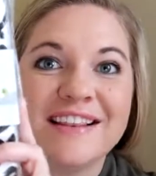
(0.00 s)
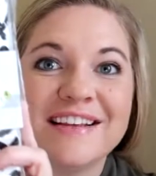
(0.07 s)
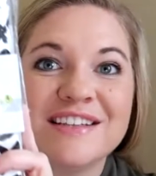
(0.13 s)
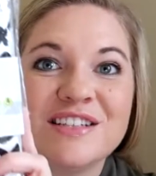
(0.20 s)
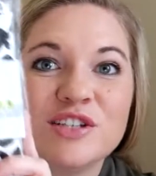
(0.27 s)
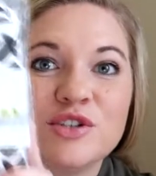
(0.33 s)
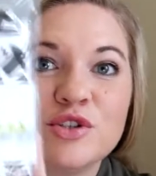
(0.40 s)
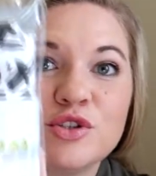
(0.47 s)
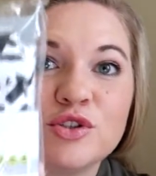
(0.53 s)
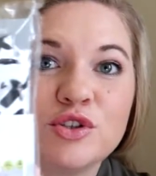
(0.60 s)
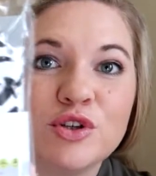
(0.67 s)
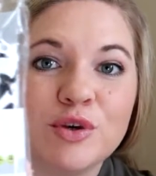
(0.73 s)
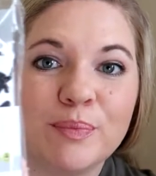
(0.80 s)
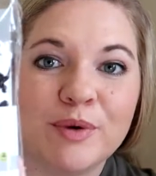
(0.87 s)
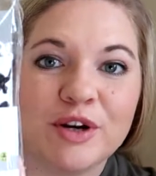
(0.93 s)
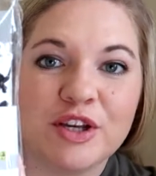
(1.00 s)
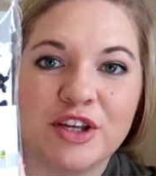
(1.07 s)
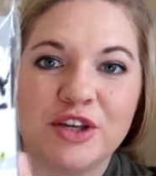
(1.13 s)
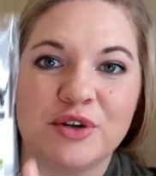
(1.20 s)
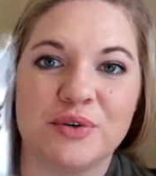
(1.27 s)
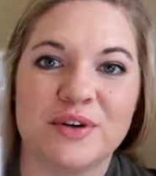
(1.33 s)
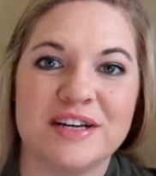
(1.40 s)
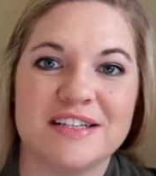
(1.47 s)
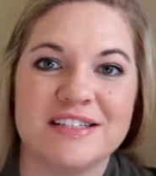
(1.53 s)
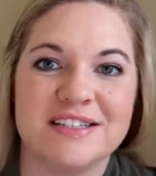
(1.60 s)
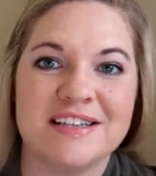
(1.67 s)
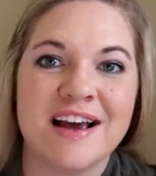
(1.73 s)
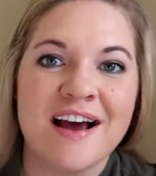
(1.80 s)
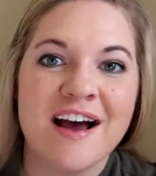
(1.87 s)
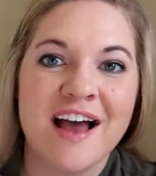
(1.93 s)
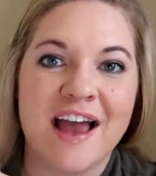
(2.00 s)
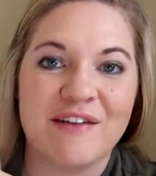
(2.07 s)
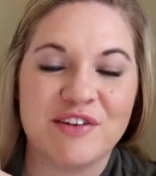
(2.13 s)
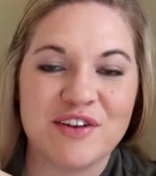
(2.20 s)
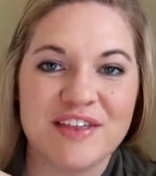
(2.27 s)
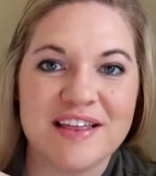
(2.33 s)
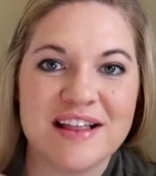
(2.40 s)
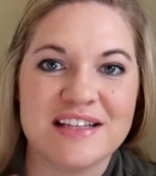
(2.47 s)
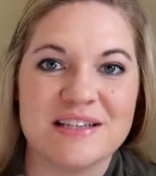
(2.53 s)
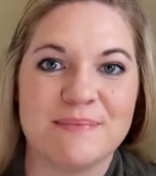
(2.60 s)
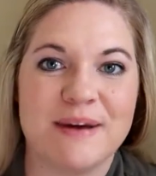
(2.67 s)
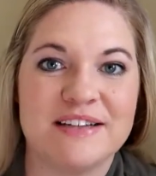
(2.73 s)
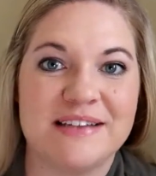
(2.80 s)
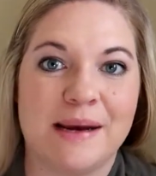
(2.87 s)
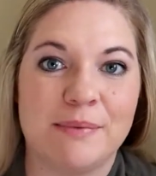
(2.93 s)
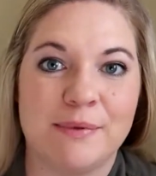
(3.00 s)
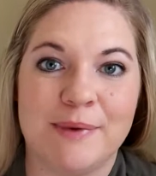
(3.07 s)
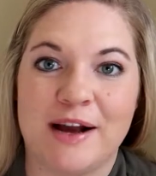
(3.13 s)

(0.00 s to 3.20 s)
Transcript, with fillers: This is super cute because everything that's in my diaper